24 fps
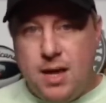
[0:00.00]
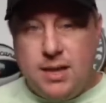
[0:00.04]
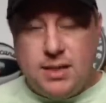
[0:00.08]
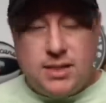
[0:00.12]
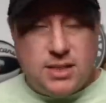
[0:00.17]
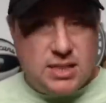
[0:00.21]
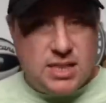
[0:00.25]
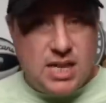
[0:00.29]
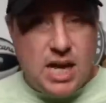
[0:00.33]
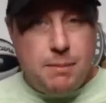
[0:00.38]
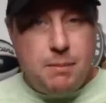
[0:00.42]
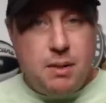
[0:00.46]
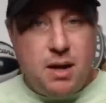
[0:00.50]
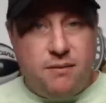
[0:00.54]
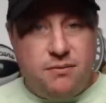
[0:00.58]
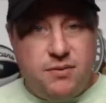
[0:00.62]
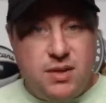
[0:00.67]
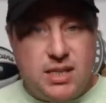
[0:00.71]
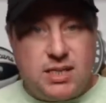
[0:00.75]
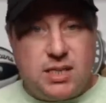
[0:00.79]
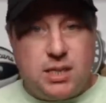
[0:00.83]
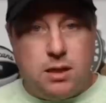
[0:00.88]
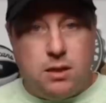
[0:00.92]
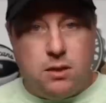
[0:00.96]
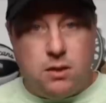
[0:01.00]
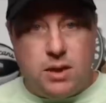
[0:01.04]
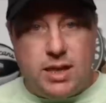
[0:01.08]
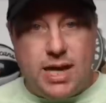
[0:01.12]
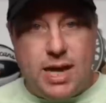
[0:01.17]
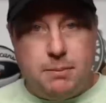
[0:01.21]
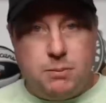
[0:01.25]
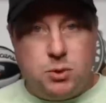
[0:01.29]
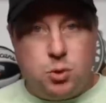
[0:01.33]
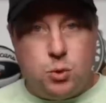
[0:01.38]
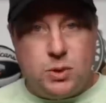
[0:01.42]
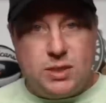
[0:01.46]
Some of this
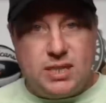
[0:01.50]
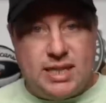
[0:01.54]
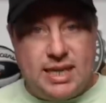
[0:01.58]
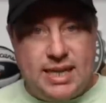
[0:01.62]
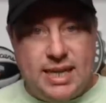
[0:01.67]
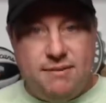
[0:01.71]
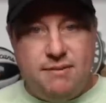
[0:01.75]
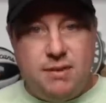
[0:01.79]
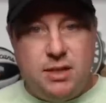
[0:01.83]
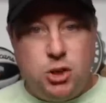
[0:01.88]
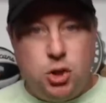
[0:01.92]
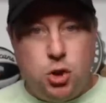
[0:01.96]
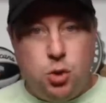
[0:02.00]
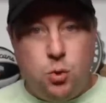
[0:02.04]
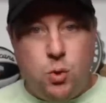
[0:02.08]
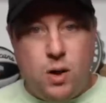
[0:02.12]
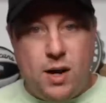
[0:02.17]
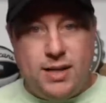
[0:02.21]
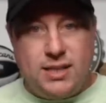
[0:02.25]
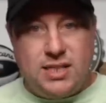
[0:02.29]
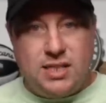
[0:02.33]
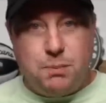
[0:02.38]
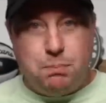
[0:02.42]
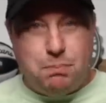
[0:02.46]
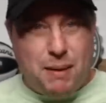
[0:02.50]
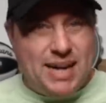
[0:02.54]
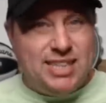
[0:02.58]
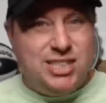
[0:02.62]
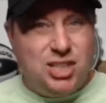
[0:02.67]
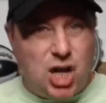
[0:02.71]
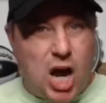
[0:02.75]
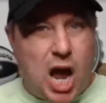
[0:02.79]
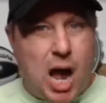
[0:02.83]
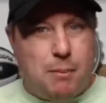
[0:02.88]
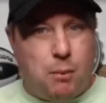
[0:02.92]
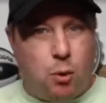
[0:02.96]
glimpse was given to us by
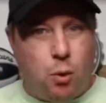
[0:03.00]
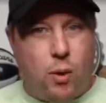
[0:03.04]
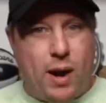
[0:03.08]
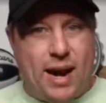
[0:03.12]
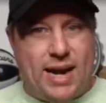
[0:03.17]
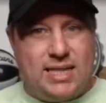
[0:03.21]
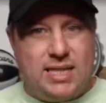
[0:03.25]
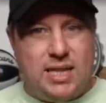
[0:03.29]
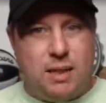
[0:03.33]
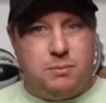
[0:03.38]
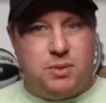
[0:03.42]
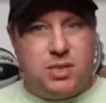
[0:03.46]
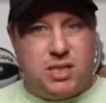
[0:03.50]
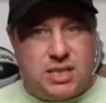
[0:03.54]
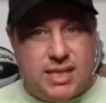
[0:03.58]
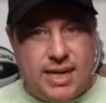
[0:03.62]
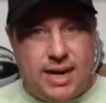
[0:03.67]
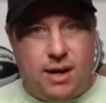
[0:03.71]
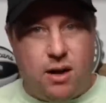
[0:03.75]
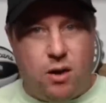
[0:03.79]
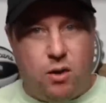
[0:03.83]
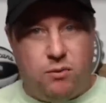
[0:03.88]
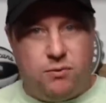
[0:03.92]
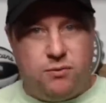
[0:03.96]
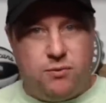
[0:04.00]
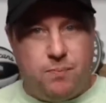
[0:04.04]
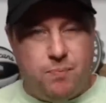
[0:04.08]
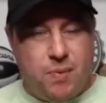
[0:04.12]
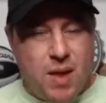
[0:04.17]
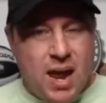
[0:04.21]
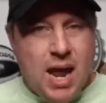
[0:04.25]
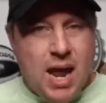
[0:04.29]
Ja Morant himself.